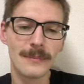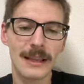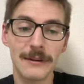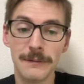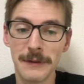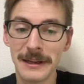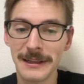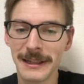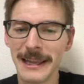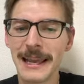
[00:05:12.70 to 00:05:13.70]
And
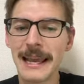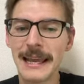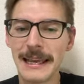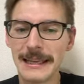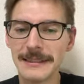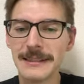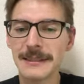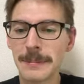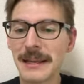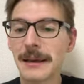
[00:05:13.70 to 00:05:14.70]
finally, is the
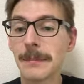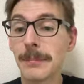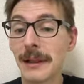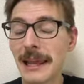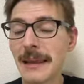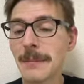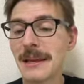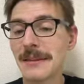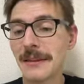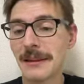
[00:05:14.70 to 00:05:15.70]
speaker
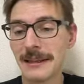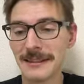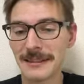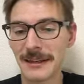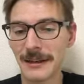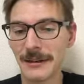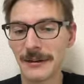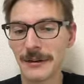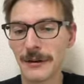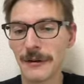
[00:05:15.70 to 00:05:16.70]
blaming the listener
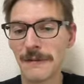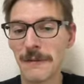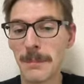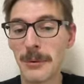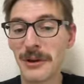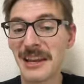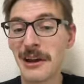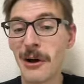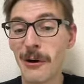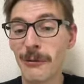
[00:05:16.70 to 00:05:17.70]
for booking
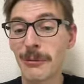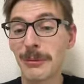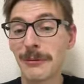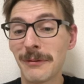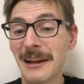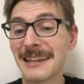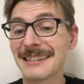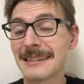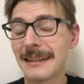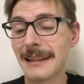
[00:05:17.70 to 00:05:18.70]
horrible
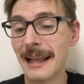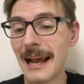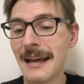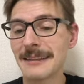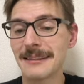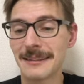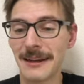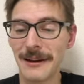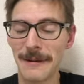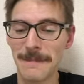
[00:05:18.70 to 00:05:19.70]
flights last
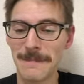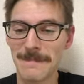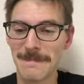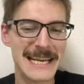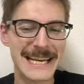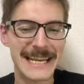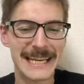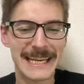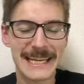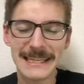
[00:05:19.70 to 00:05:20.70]
time?
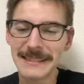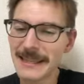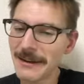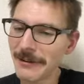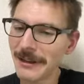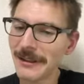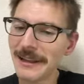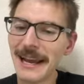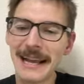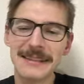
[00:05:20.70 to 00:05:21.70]
Is there a
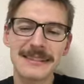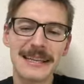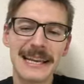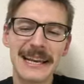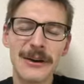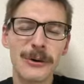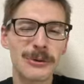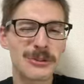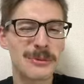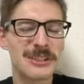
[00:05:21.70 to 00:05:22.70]
clear answer here, or
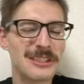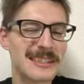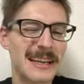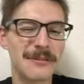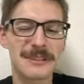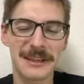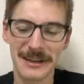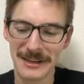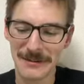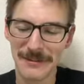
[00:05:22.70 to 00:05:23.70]
do we just have to
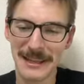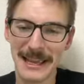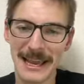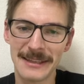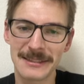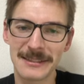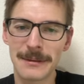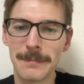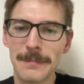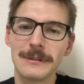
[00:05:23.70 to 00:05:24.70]
kind of
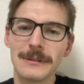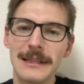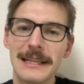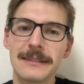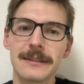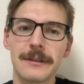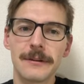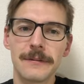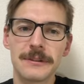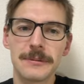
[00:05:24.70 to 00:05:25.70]
guess? Let's look
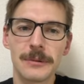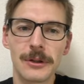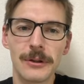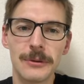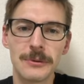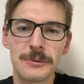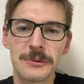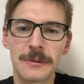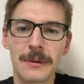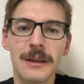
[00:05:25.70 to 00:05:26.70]
for some
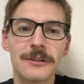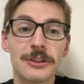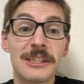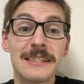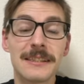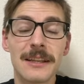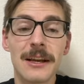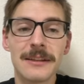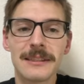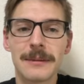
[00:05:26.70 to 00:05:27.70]
clues. So she
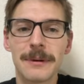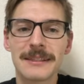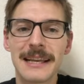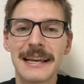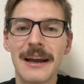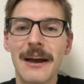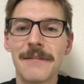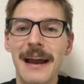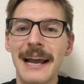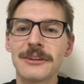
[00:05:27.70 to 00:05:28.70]
started by saying,
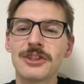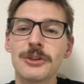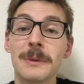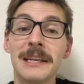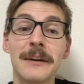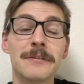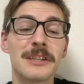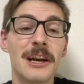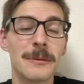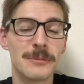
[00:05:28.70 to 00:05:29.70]
I've asked you enough
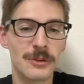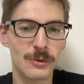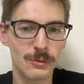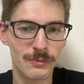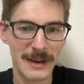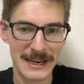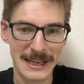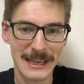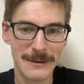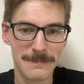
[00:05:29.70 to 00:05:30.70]
times
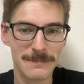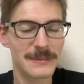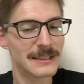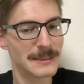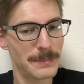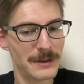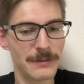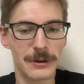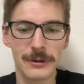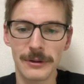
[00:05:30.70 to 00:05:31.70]
already. That's a bit of a
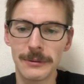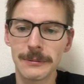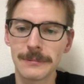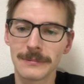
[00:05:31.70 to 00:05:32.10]
clue.